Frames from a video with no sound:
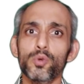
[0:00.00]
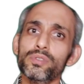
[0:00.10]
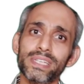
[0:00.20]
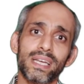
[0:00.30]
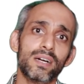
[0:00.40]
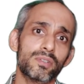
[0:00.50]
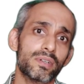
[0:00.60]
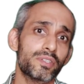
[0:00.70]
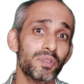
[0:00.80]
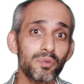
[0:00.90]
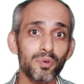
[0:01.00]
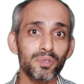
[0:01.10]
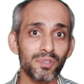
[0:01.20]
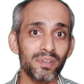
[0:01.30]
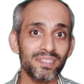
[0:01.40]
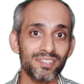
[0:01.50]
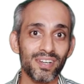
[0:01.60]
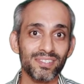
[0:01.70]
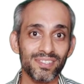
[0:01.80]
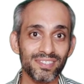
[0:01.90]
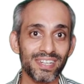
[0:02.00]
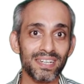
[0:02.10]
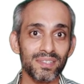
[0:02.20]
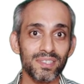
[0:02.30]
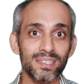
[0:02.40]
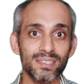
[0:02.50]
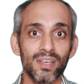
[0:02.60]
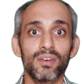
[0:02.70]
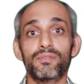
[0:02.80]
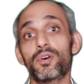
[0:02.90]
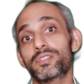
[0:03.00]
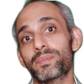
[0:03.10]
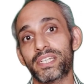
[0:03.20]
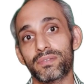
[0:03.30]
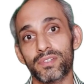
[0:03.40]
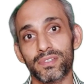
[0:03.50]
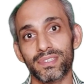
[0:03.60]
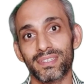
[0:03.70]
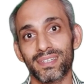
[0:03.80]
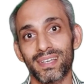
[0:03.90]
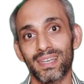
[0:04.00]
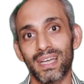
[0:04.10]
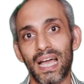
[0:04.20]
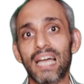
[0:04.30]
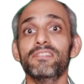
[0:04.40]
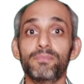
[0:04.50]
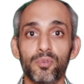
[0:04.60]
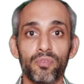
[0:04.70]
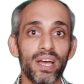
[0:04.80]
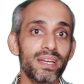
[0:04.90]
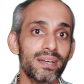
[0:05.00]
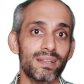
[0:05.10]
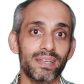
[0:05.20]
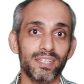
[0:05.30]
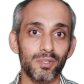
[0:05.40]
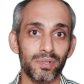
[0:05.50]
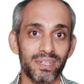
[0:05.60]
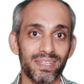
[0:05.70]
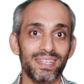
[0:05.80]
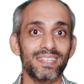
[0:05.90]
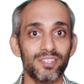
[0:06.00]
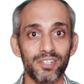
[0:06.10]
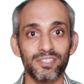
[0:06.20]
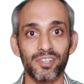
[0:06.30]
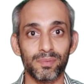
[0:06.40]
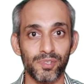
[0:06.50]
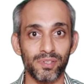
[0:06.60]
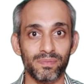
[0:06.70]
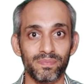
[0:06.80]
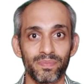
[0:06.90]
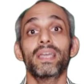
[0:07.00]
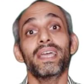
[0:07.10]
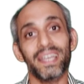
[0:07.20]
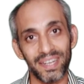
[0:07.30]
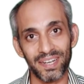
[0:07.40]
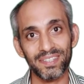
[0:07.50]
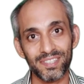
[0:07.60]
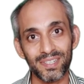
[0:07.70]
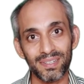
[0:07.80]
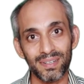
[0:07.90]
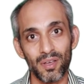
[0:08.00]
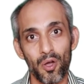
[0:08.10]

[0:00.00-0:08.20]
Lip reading: Do check out our new course on instructional strategies for the metaverse. I have provided a link to it in the description. In addition,